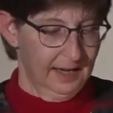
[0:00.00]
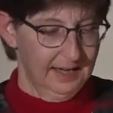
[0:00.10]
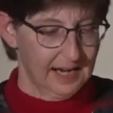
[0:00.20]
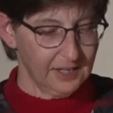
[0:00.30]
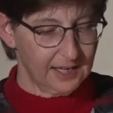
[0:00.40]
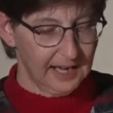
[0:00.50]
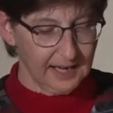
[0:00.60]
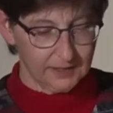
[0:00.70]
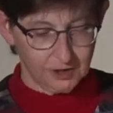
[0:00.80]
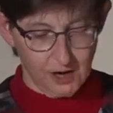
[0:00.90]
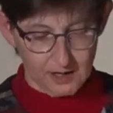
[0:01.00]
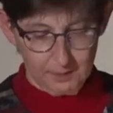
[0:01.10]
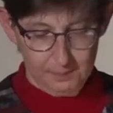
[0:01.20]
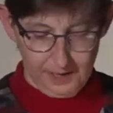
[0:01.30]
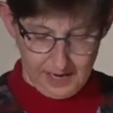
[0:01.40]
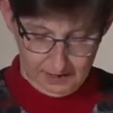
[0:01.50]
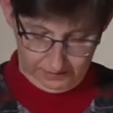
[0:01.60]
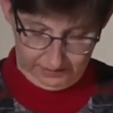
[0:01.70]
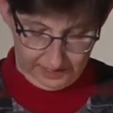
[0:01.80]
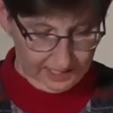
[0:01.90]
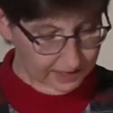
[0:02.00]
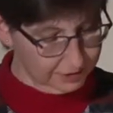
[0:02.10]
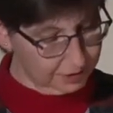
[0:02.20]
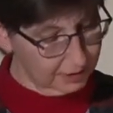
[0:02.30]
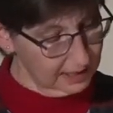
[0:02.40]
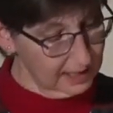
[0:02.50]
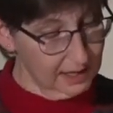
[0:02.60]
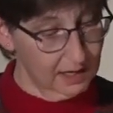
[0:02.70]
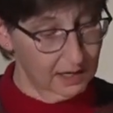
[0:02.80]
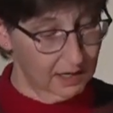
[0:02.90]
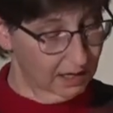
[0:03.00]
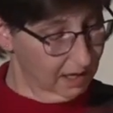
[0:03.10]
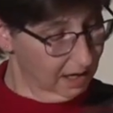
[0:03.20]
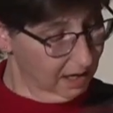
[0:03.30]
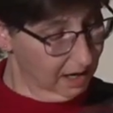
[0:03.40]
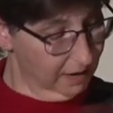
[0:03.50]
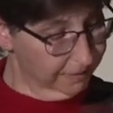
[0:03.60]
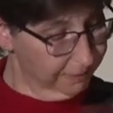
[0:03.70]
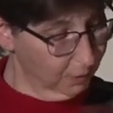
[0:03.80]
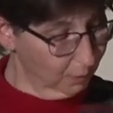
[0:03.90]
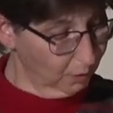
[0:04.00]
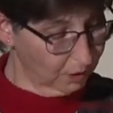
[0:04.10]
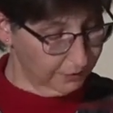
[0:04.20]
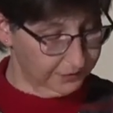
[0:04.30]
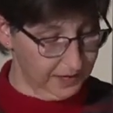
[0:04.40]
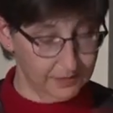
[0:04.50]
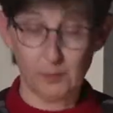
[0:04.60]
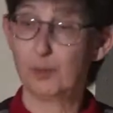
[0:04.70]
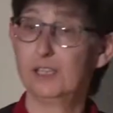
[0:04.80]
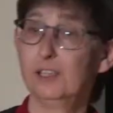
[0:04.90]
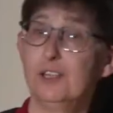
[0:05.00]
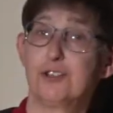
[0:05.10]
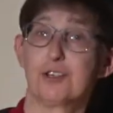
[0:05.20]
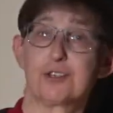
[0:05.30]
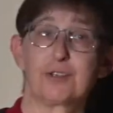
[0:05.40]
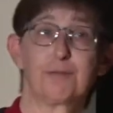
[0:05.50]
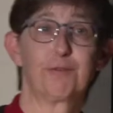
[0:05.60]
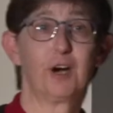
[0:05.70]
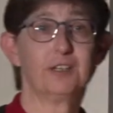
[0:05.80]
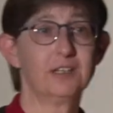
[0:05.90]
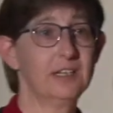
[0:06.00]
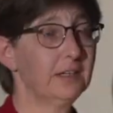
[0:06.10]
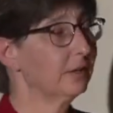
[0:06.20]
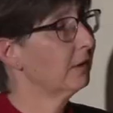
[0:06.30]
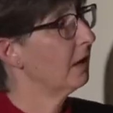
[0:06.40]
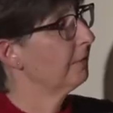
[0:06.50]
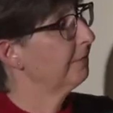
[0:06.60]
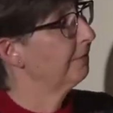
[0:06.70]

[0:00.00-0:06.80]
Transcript: Now, you can't talk about the history of Fort Worth and the religious frontier of